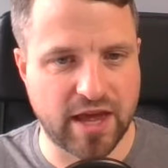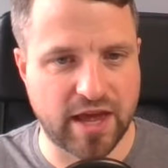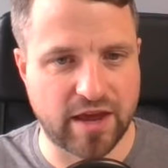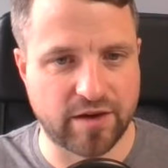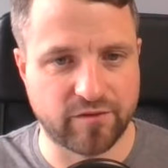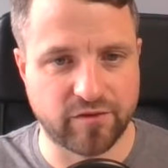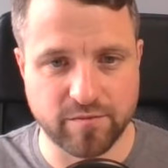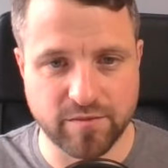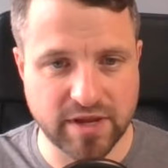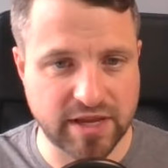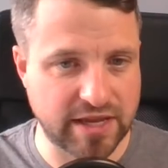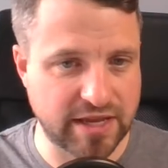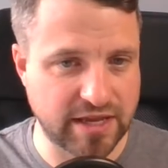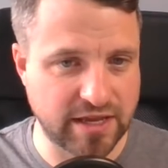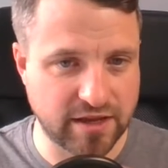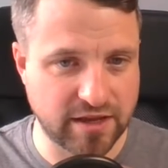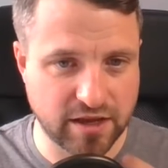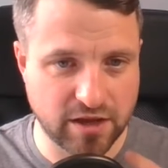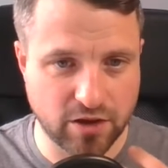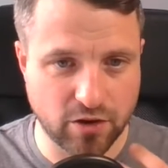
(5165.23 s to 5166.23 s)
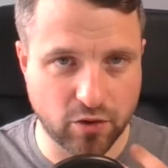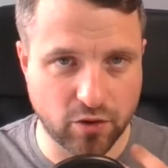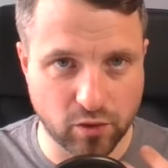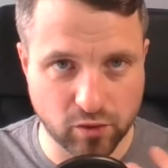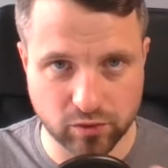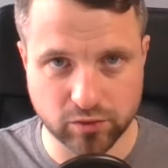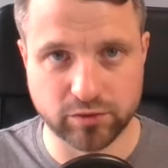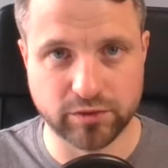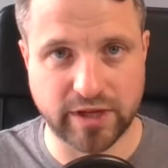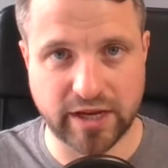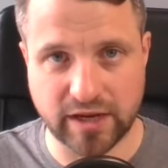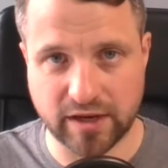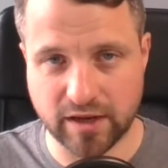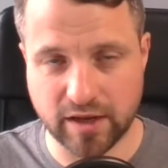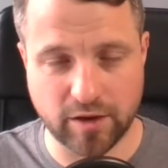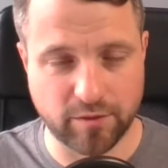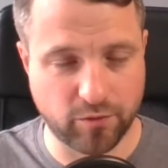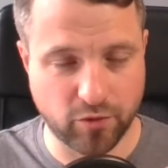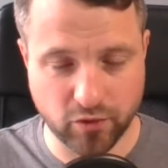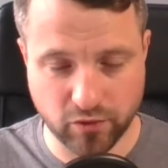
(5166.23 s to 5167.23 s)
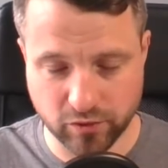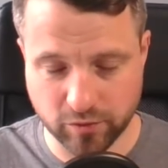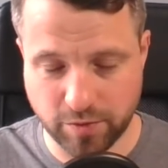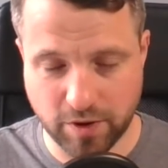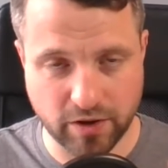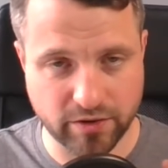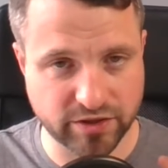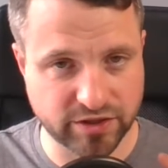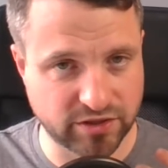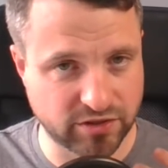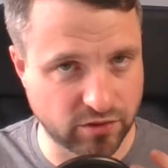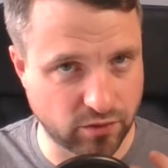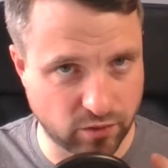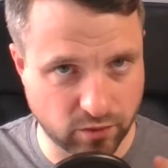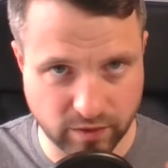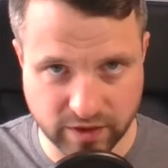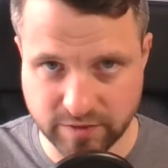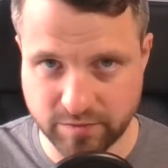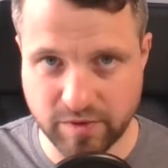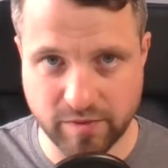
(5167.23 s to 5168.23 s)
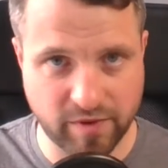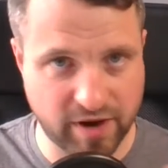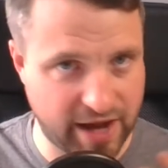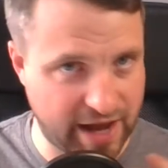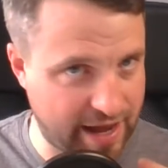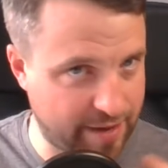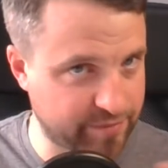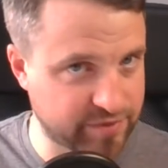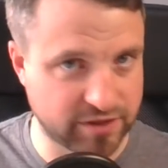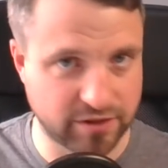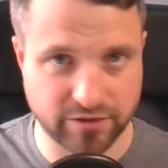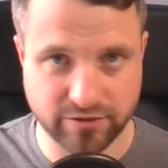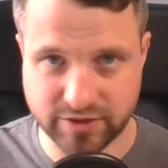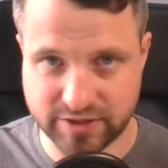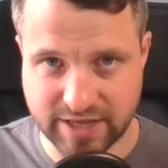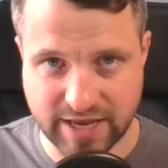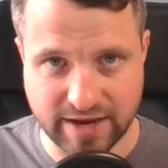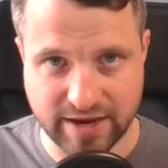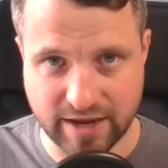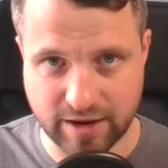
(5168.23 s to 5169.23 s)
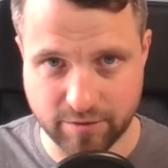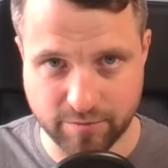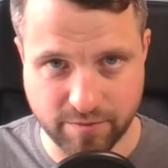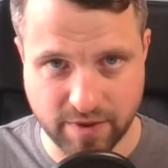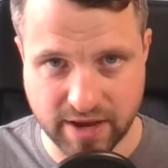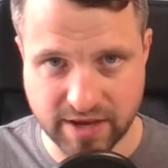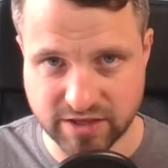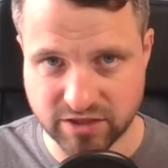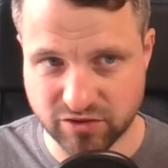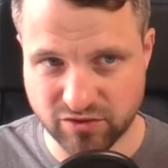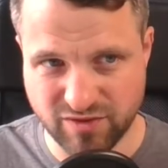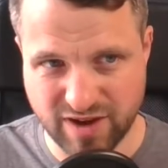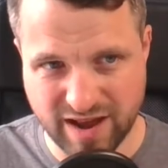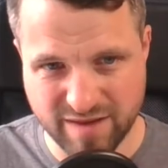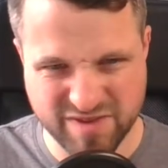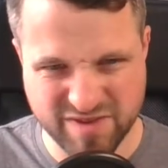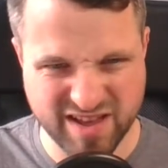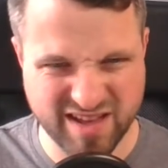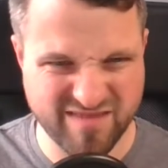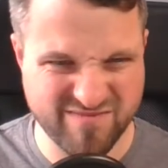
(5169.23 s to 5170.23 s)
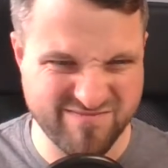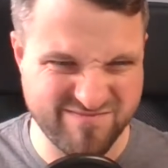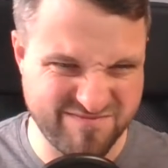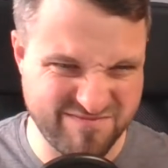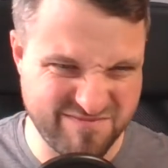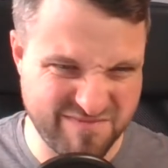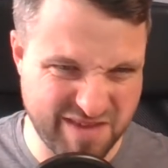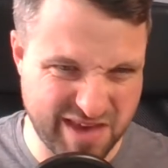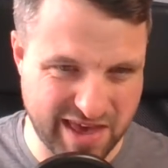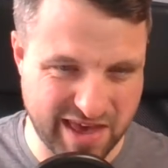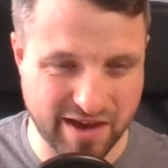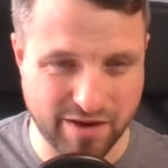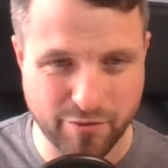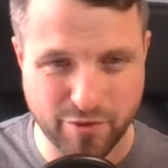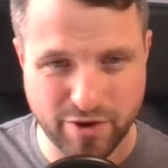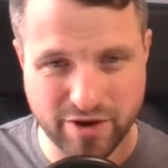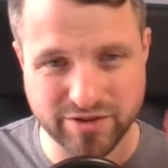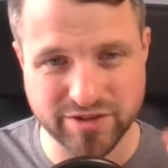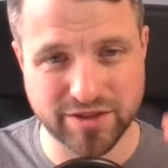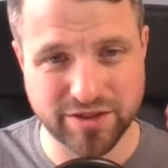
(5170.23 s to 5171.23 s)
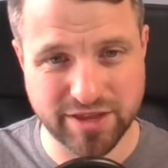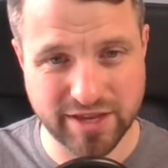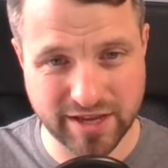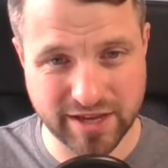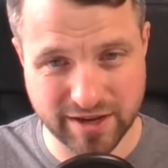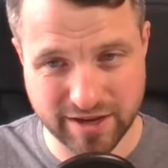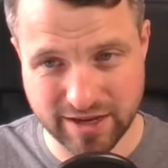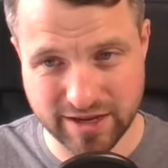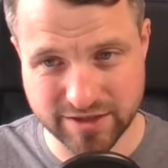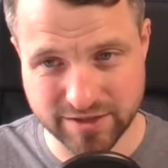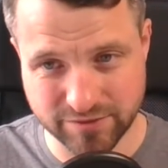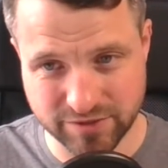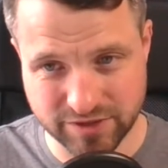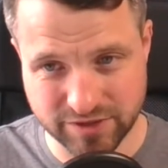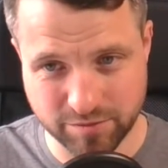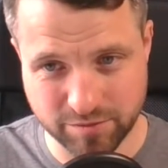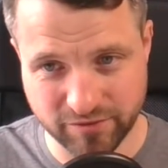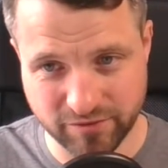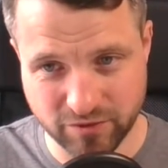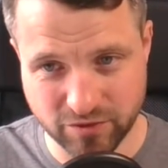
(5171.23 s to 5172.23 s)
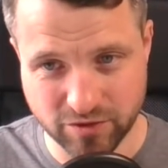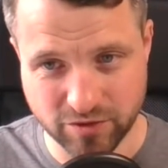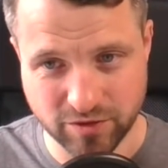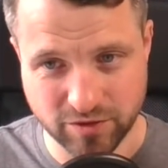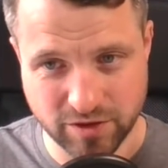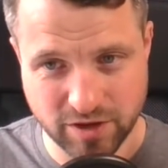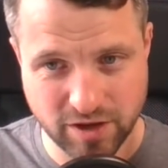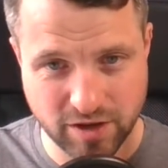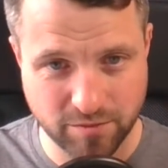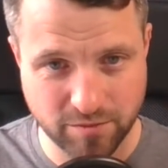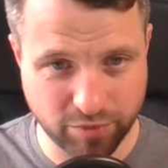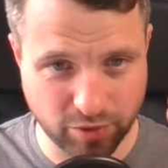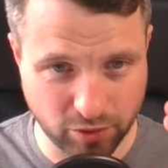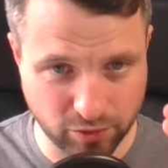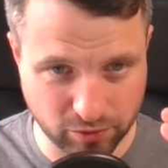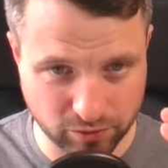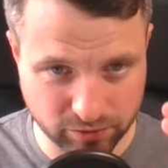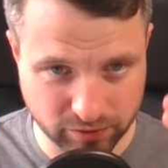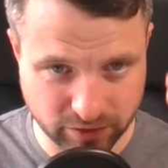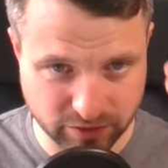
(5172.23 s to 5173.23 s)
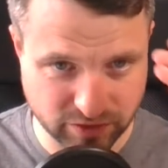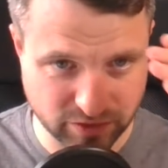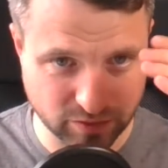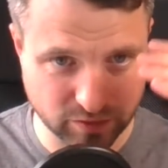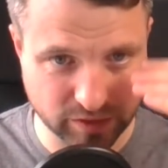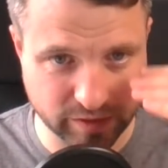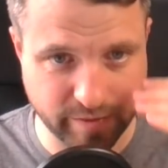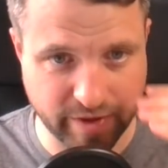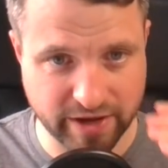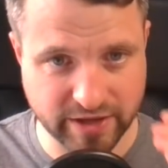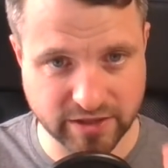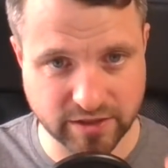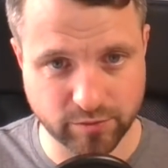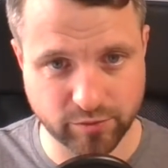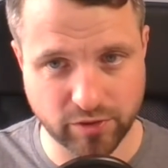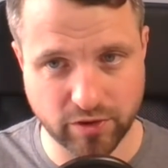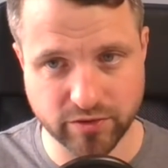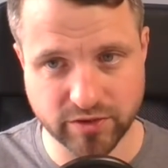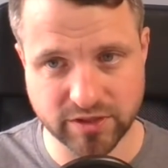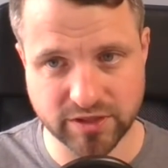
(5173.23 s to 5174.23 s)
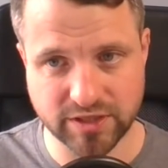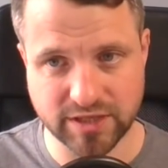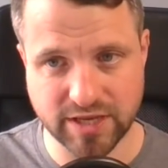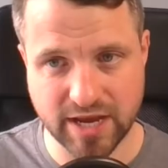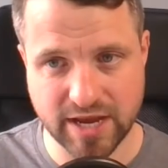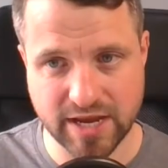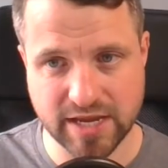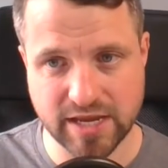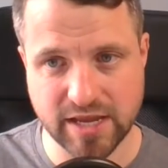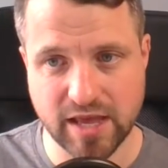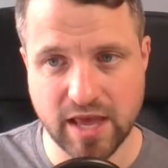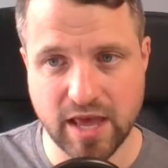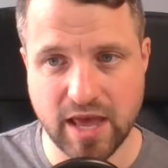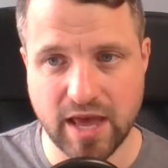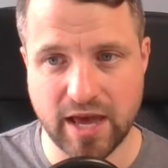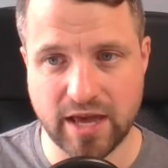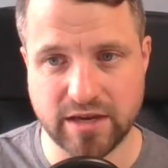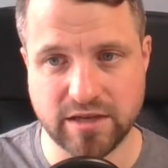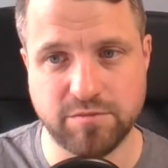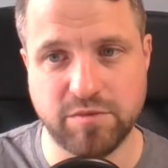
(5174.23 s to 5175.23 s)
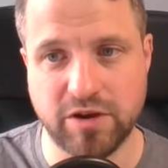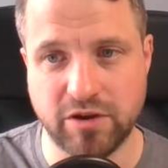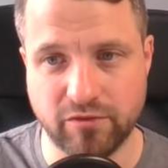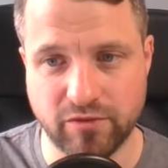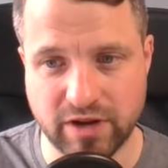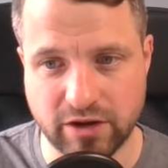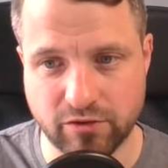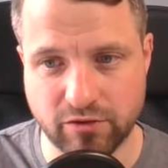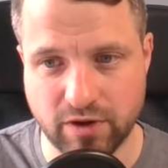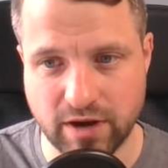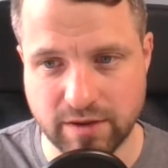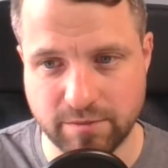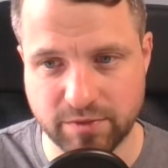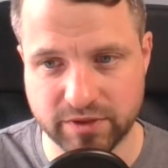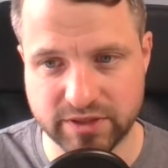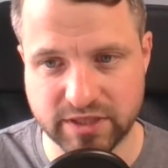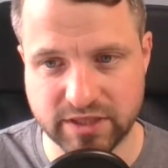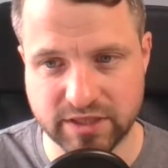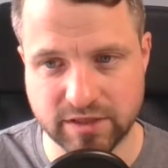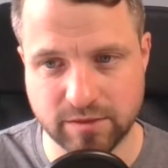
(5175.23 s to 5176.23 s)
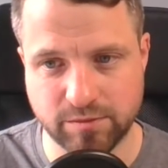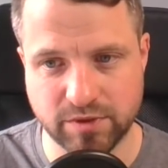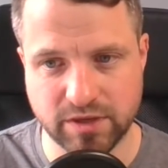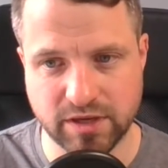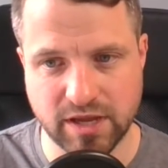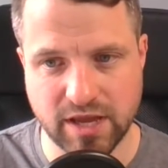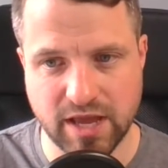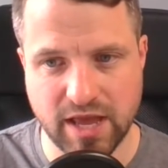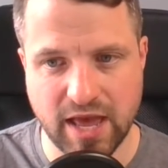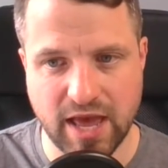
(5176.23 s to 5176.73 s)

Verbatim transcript: And for me, oral in, uh, oral Polish has always been my absolute standout best. Grammar, meh. Whereas I think, as I've said before, Paul, who's talked about his approach today and has been a really great participant,